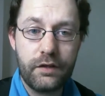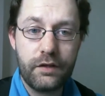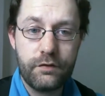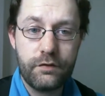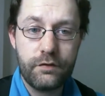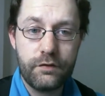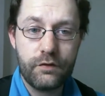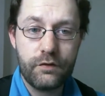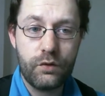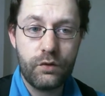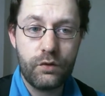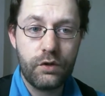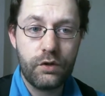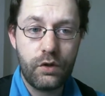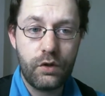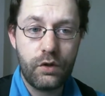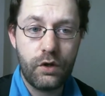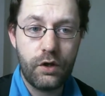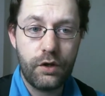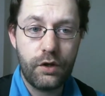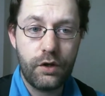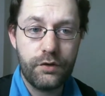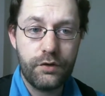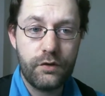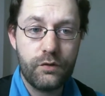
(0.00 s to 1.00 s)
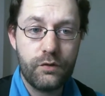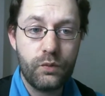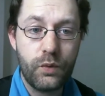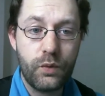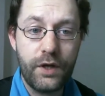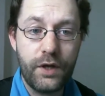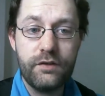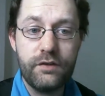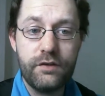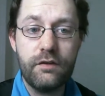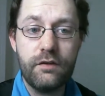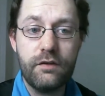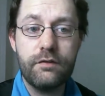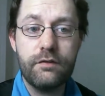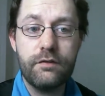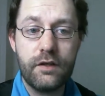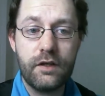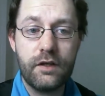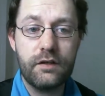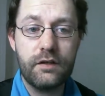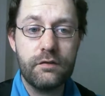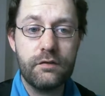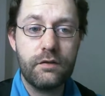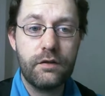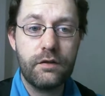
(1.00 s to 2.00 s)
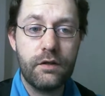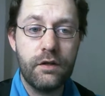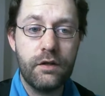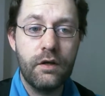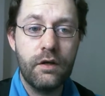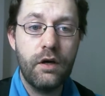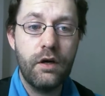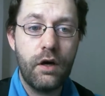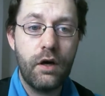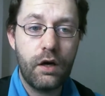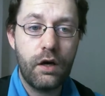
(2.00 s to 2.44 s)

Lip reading: Play Store on the 28th,